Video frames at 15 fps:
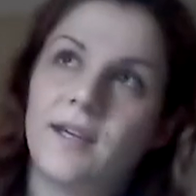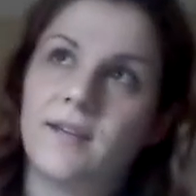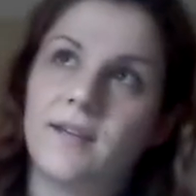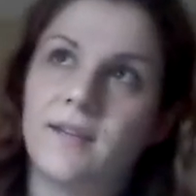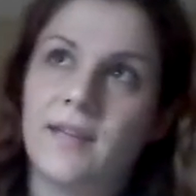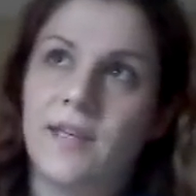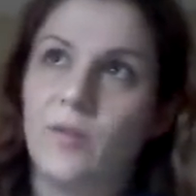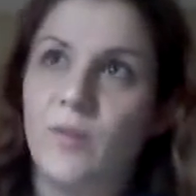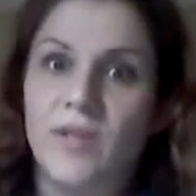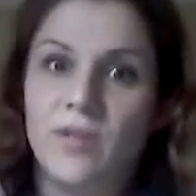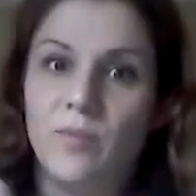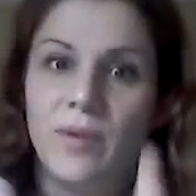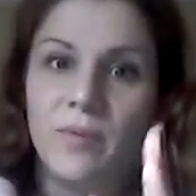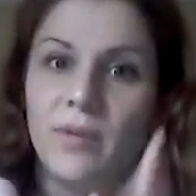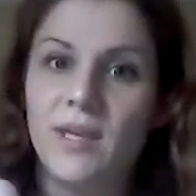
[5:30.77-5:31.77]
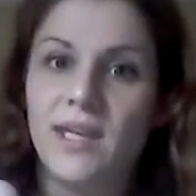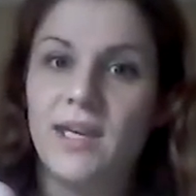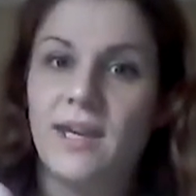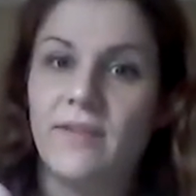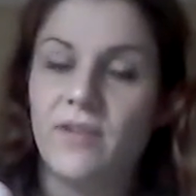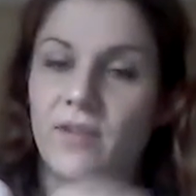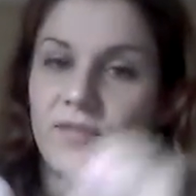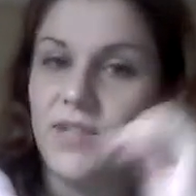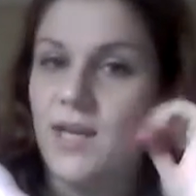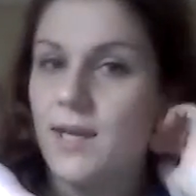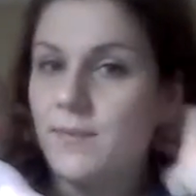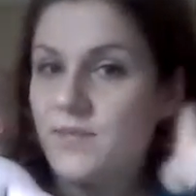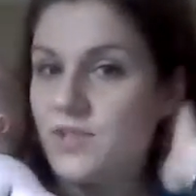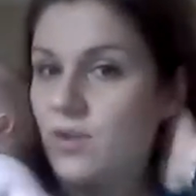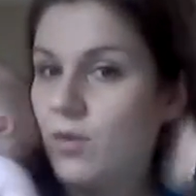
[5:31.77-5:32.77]
like we really didn't have enough
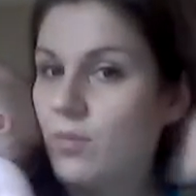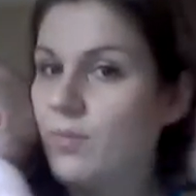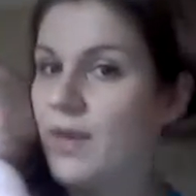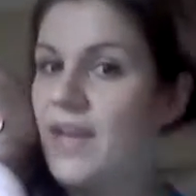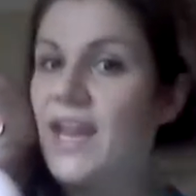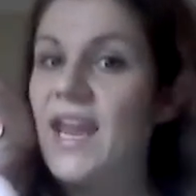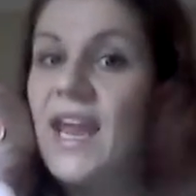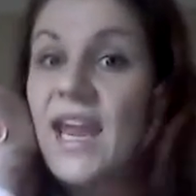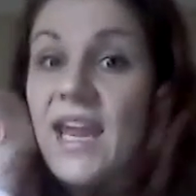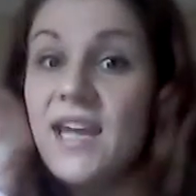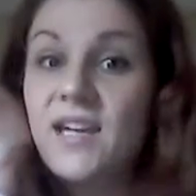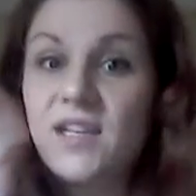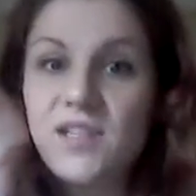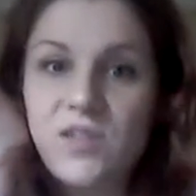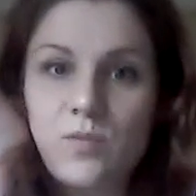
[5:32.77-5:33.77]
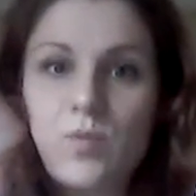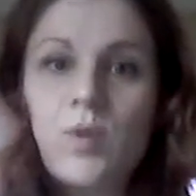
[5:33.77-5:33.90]
time. So my hands were